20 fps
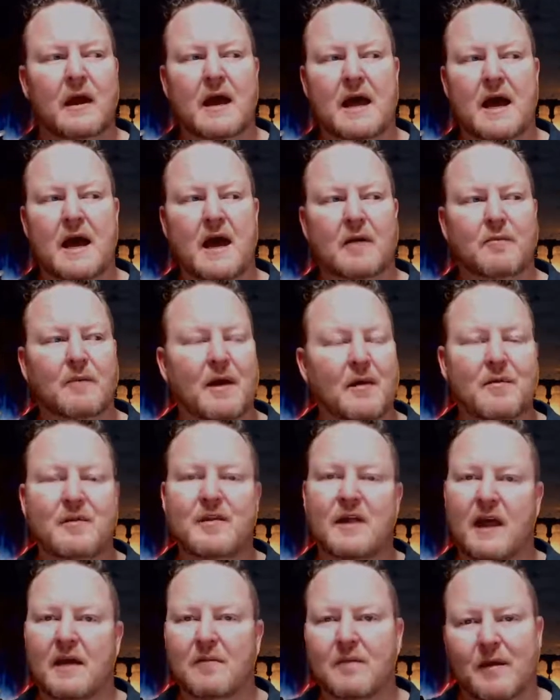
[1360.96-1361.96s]
Uh, maybe
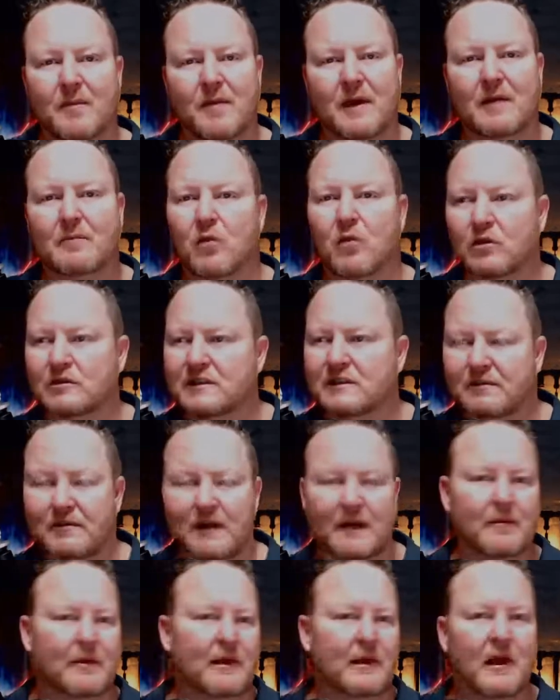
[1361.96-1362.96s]
there, maybe at Monty,
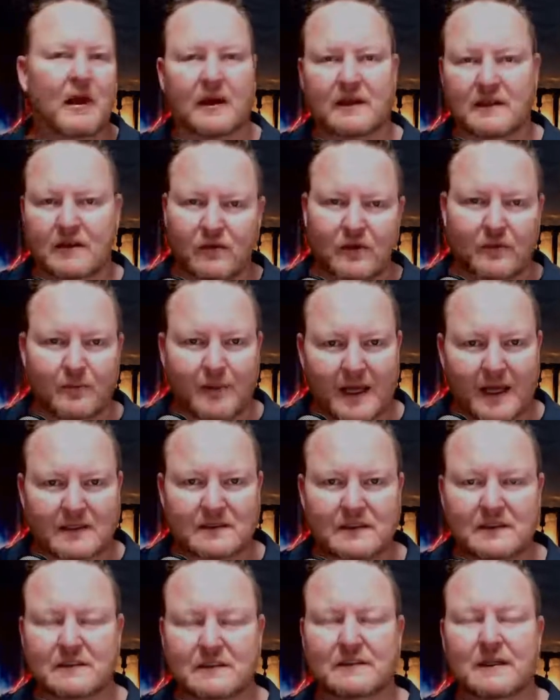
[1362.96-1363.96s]
maybe like different
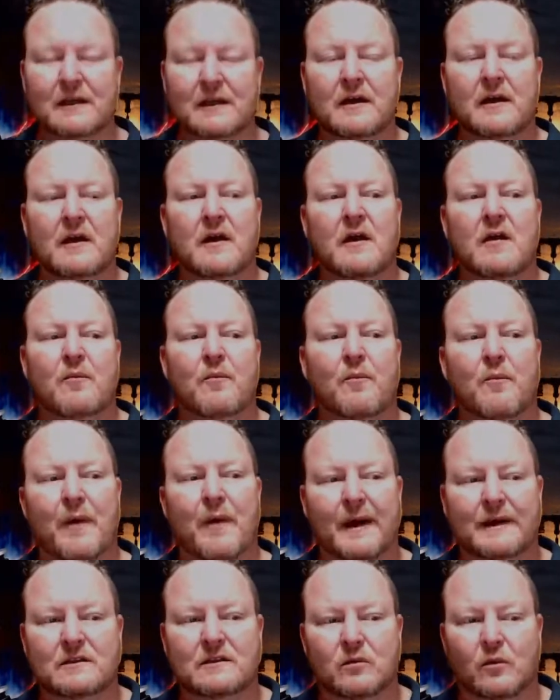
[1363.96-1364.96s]
places.
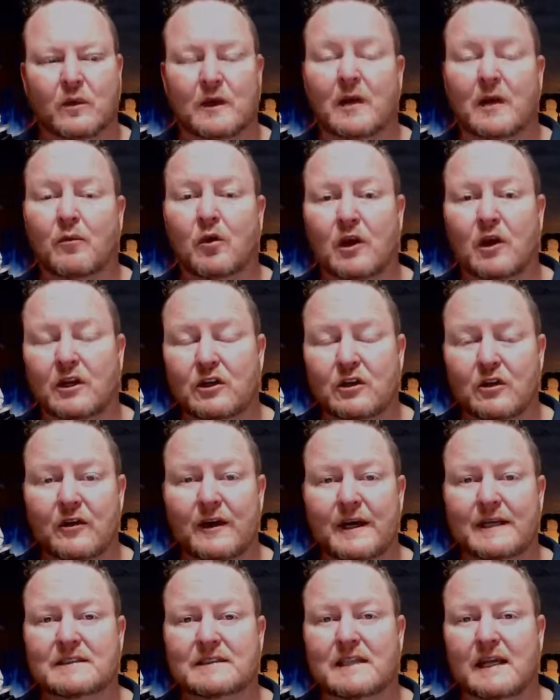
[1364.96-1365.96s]
But what I'm going to do
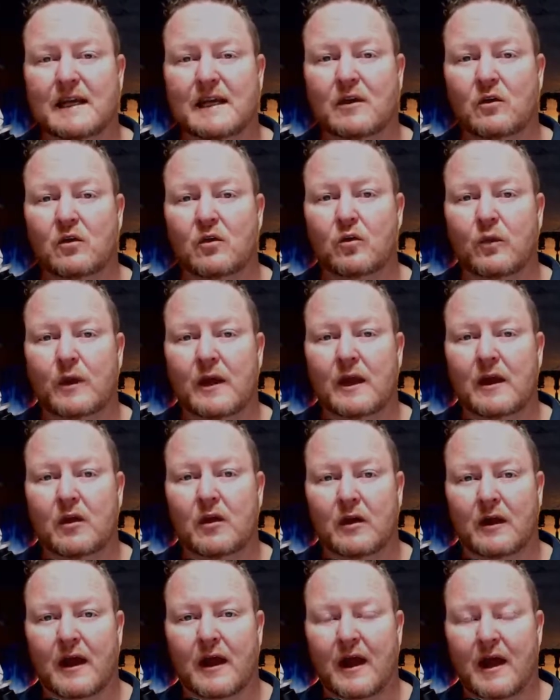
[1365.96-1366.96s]
is then we're
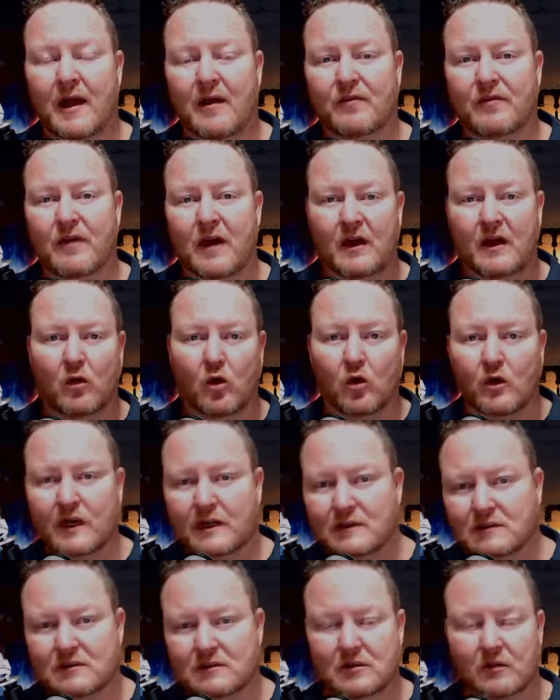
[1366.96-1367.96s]
going to have a
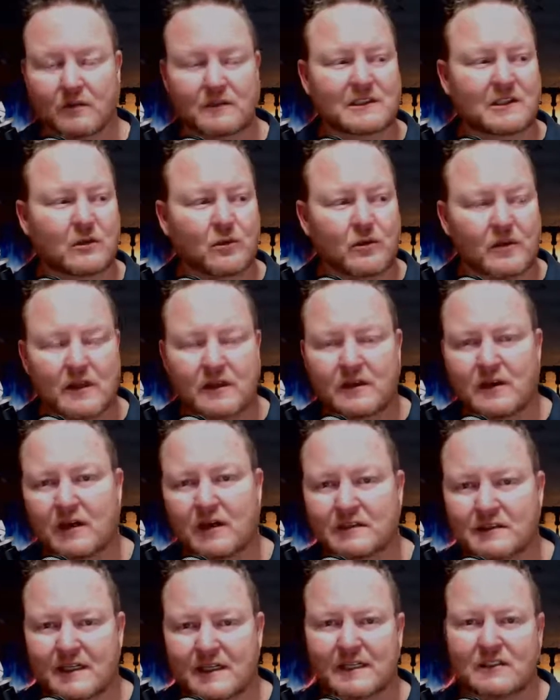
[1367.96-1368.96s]
audience, obviously within the
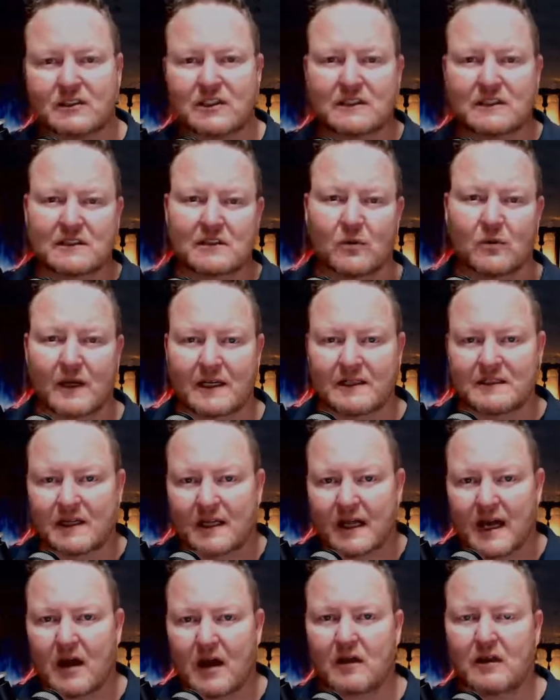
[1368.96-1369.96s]
restrictions and what is
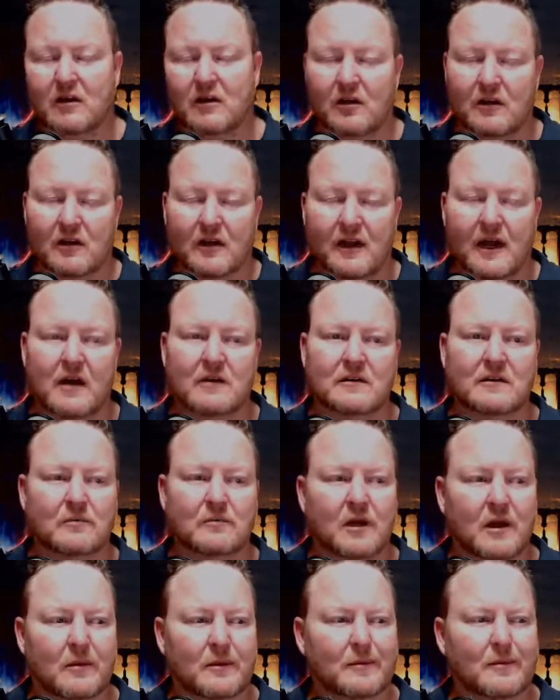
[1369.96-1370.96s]
allowed and not allowed and
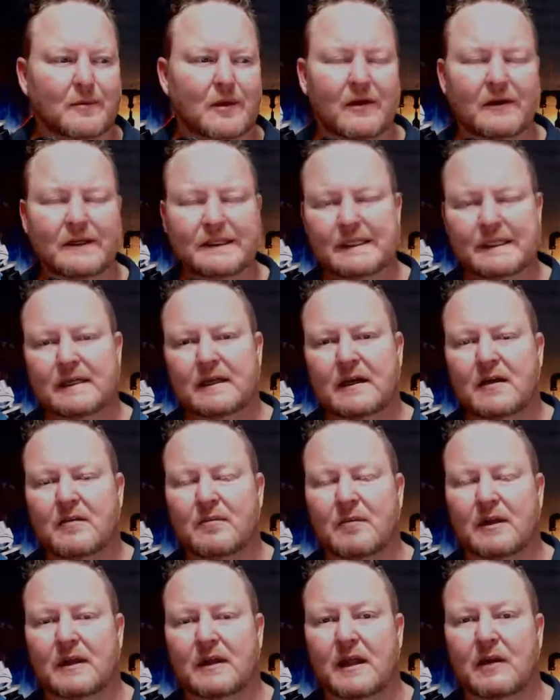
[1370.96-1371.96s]
blah, blah, blah.
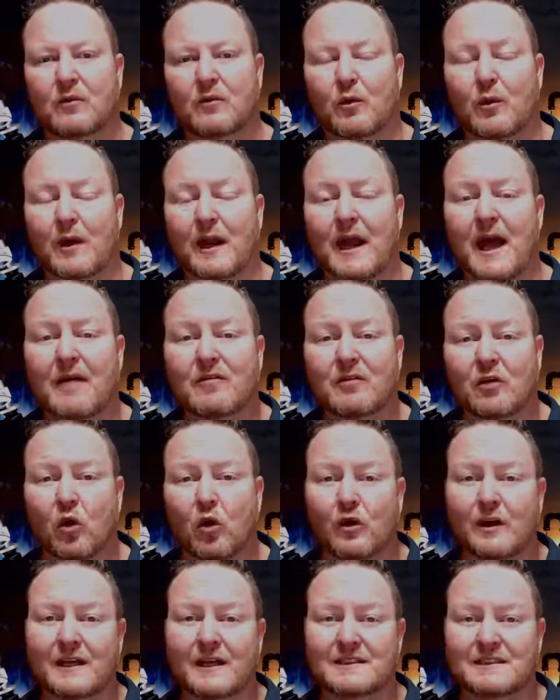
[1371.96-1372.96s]
But then we want to have an
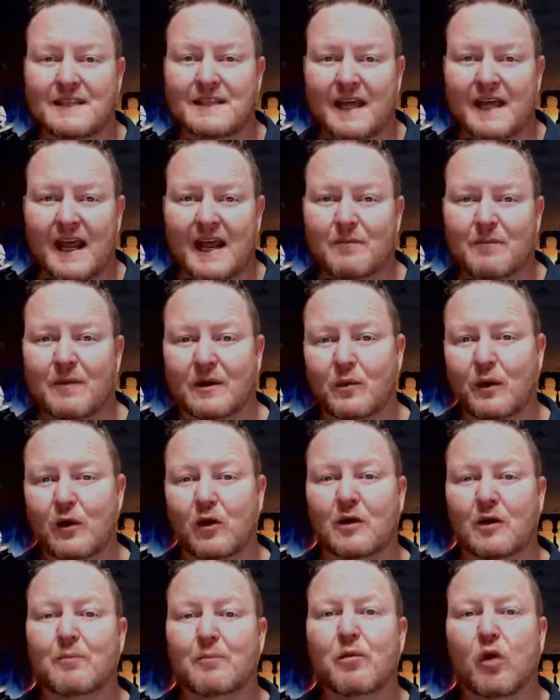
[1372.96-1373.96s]
audience there, but we're
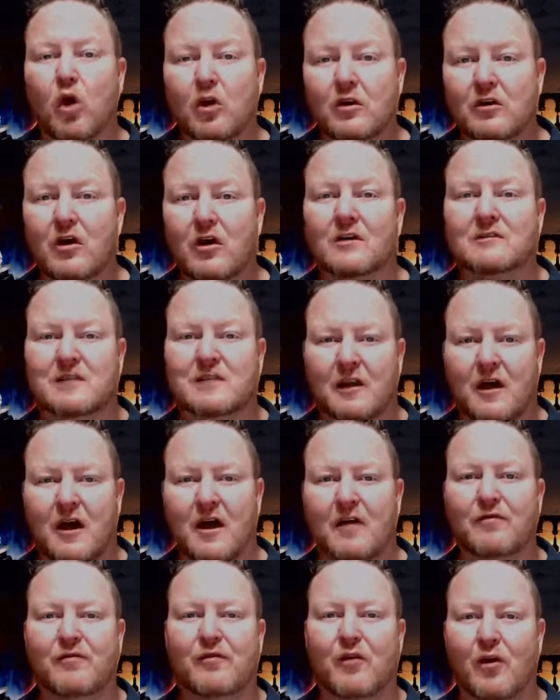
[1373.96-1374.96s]
going to broadcast
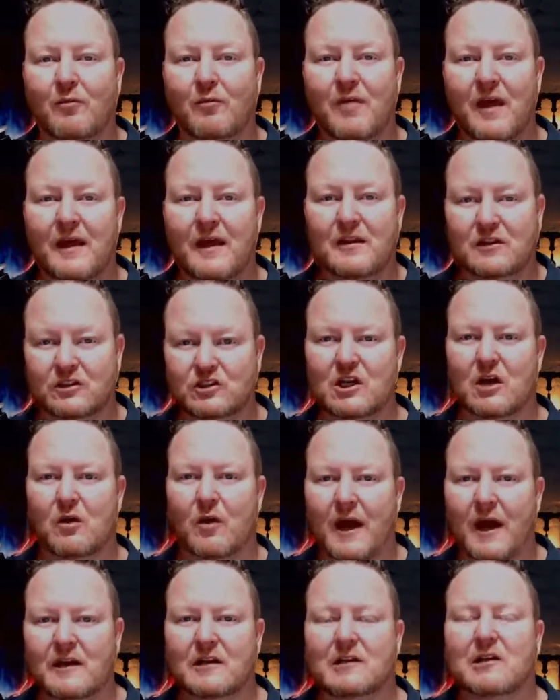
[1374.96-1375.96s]
live from there the
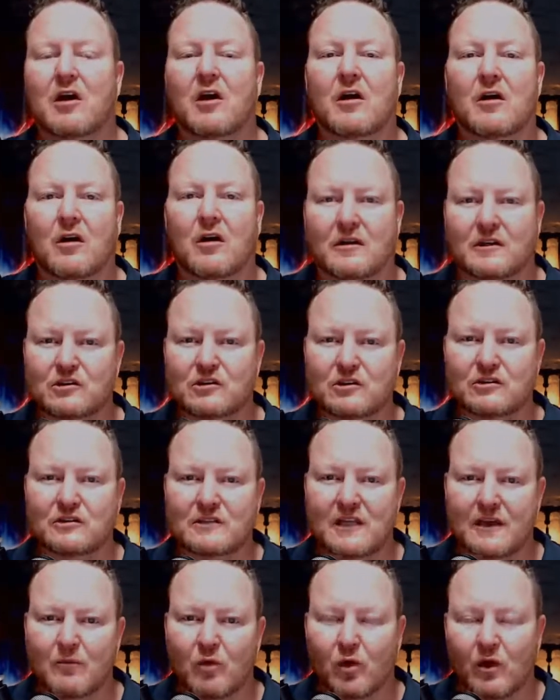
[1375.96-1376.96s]
show, 8 o'clock on a
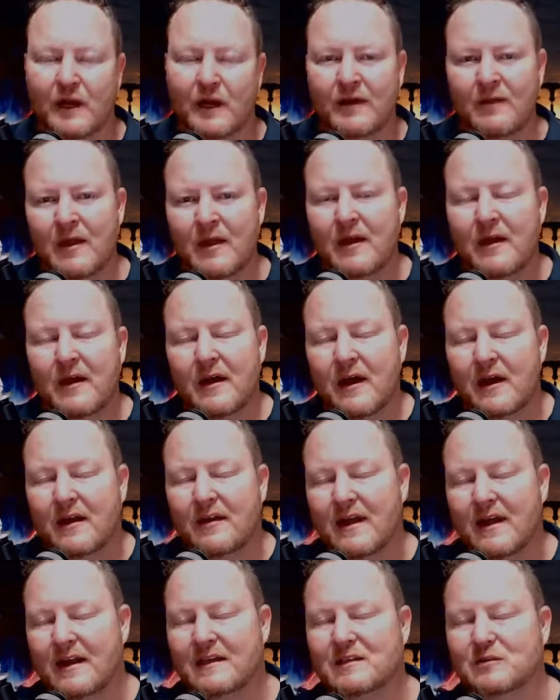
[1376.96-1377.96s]
Tuesday morning.
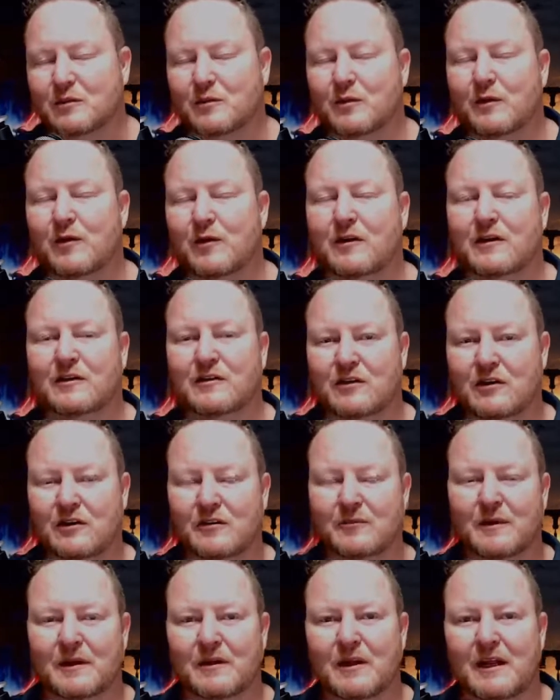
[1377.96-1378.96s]
And that is what we're going to
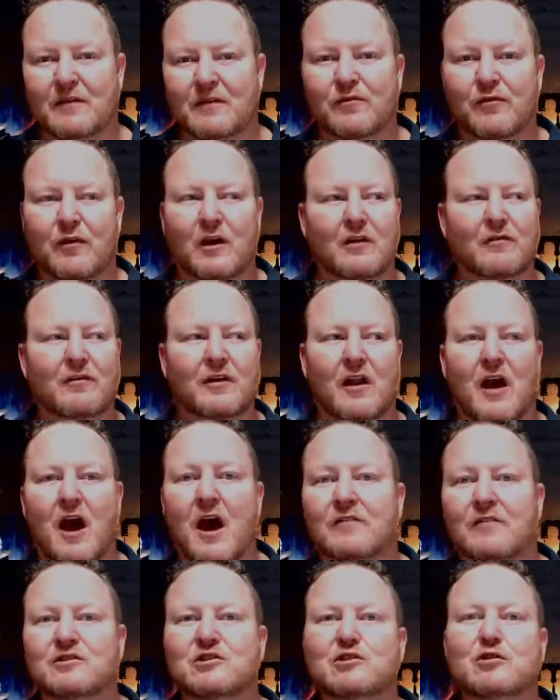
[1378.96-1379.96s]
do, but in front of a
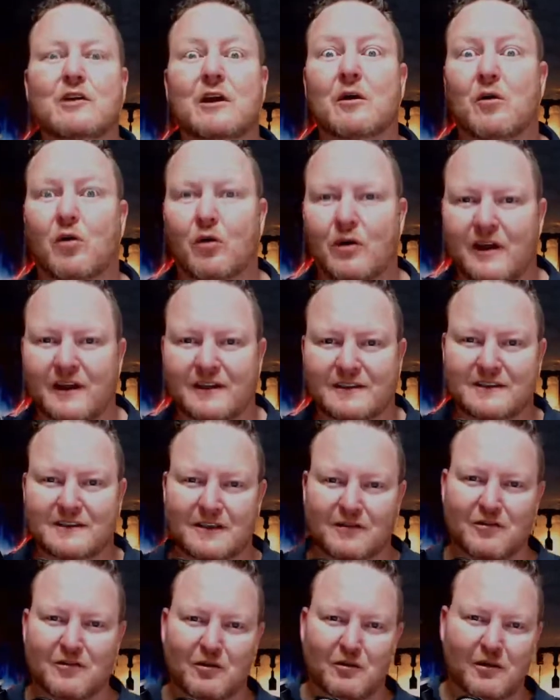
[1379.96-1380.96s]
live studio audience,
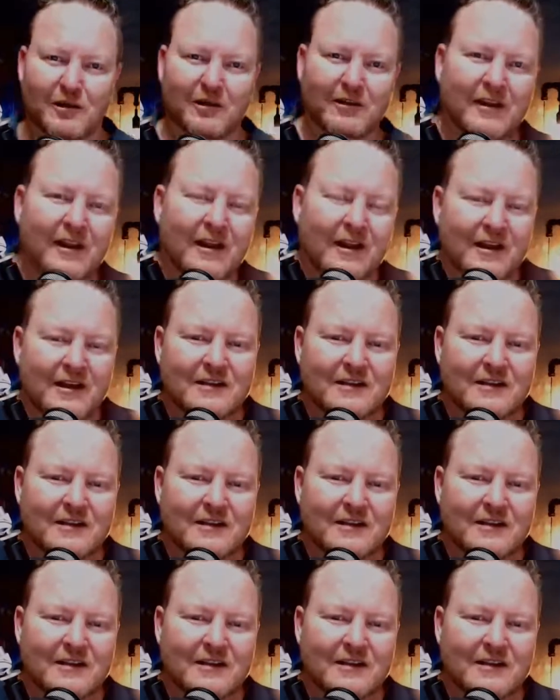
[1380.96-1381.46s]
if you will.